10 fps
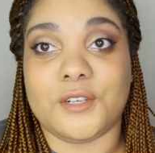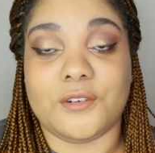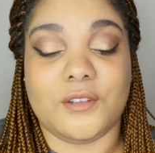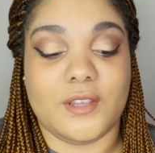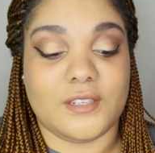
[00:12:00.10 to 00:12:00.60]

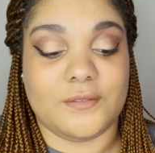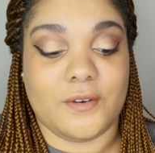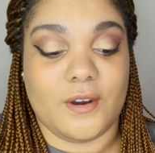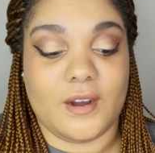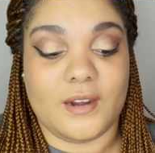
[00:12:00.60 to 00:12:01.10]
shown you thus
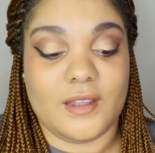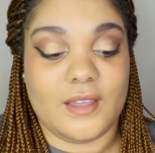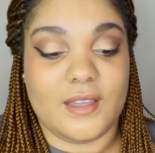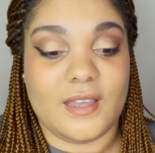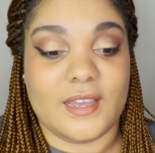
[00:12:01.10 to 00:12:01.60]
far
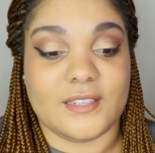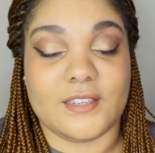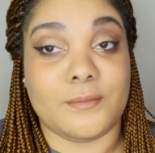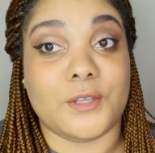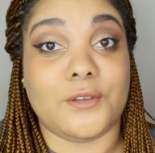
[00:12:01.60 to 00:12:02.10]
is
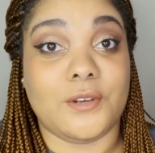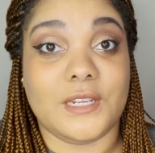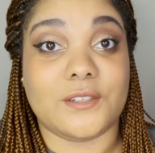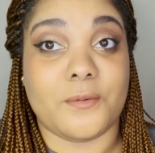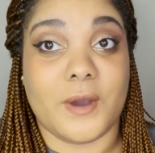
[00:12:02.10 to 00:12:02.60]
something you
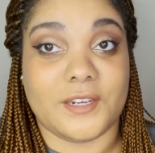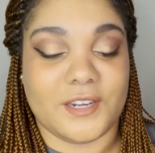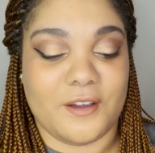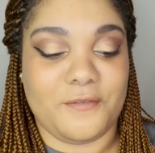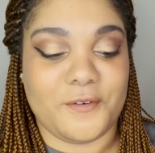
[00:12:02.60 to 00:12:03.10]
need to
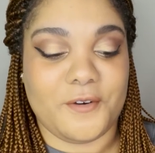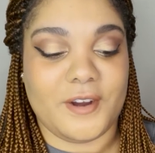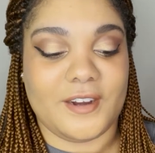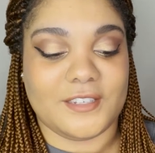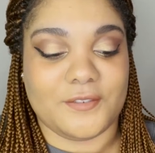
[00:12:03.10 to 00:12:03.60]
watch out
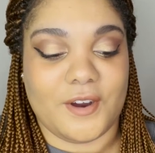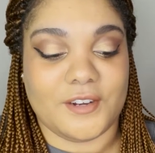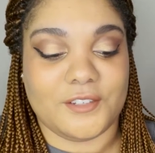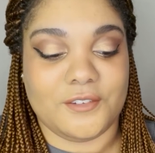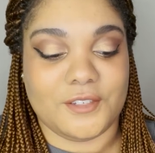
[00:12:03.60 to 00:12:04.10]
for as
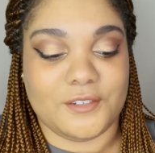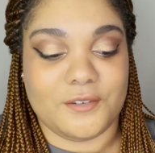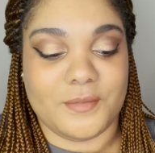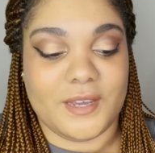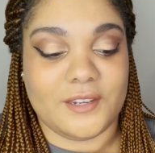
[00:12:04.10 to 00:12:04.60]
far as using
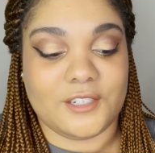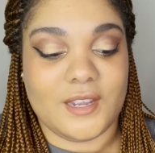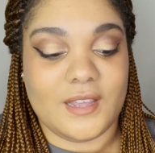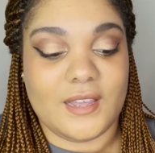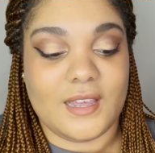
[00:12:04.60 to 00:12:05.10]
too much,
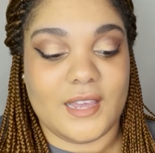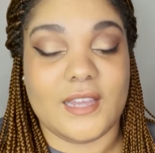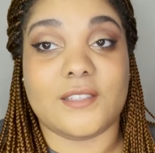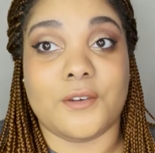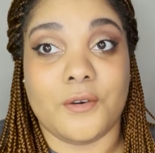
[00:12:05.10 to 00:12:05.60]

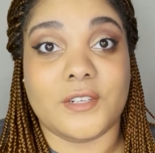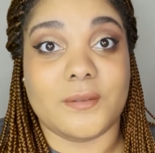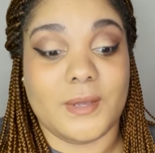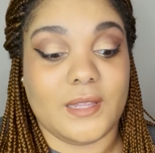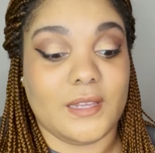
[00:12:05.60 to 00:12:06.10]
it's going
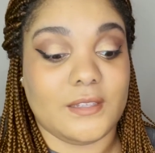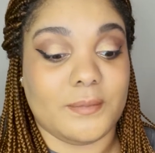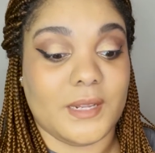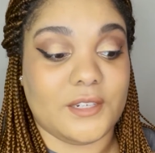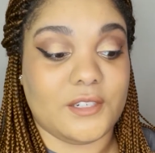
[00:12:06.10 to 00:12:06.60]
to be
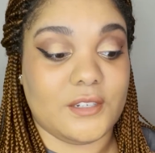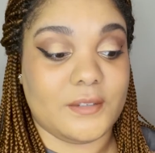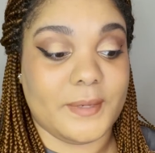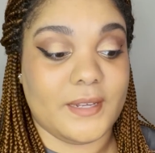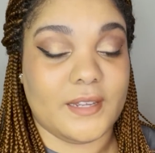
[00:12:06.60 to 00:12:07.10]
these
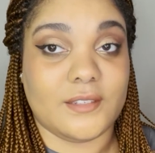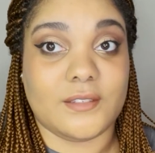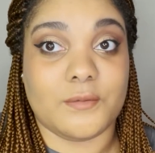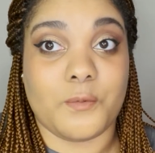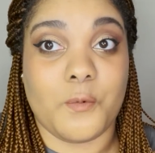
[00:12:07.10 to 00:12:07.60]
blushes,
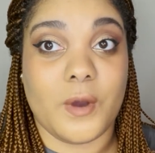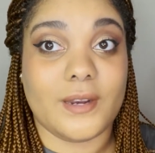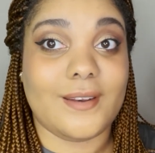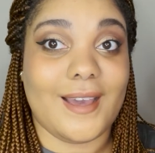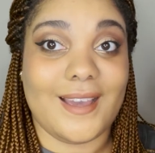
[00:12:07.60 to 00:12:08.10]
because
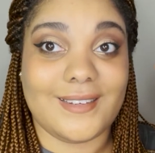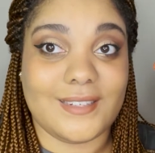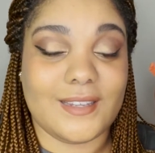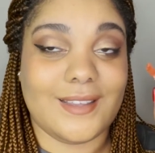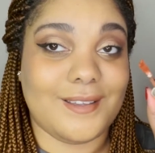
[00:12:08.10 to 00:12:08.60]
1
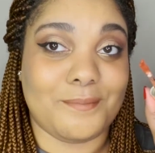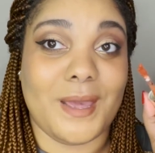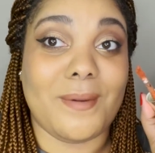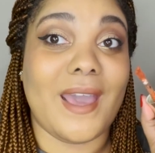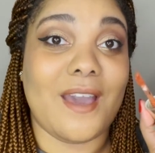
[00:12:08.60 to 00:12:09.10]
dot,
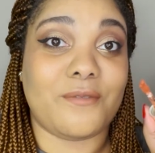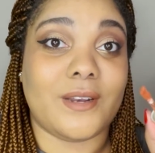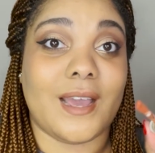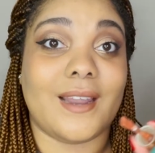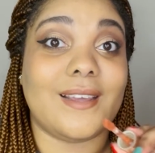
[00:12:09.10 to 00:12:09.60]
maybe half
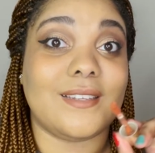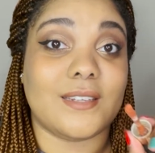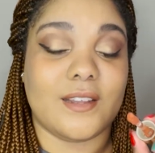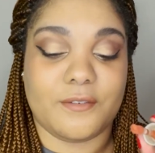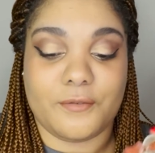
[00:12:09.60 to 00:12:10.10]
a dot
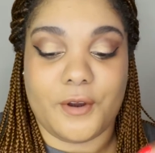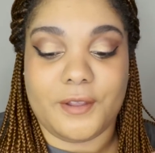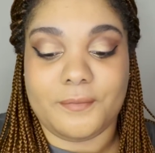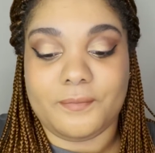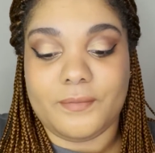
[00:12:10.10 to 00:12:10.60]
is enough for
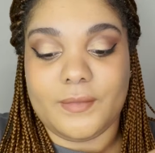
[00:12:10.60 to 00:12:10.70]
you.